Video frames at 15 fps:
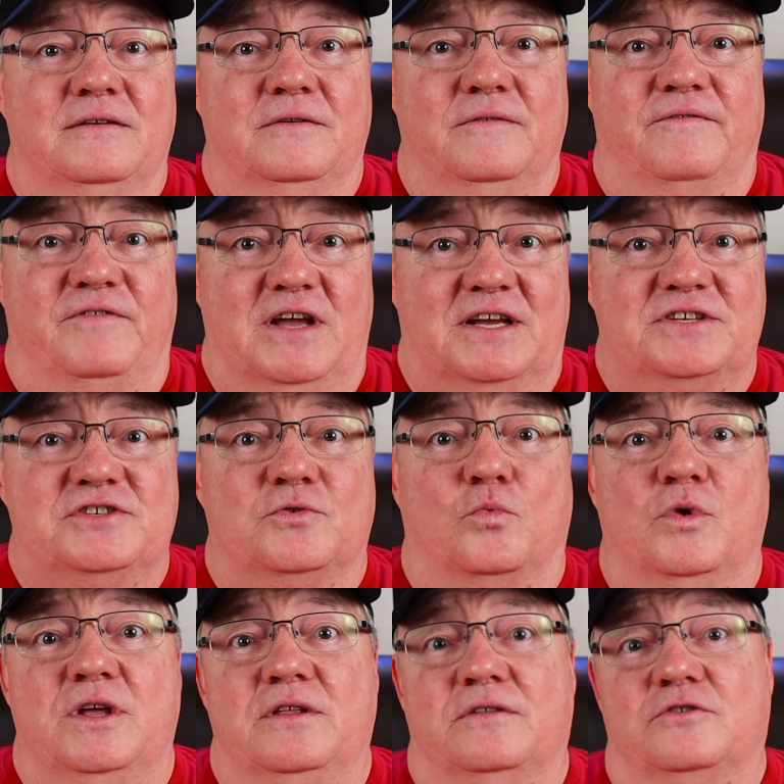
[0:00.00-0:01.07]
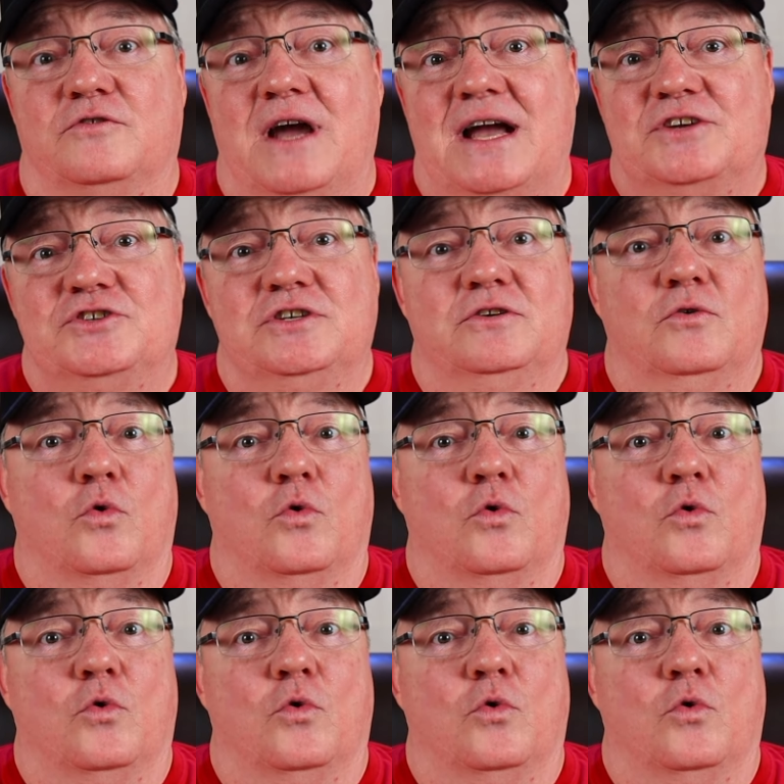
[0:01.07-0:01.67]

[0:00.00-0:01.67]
fixed with Traction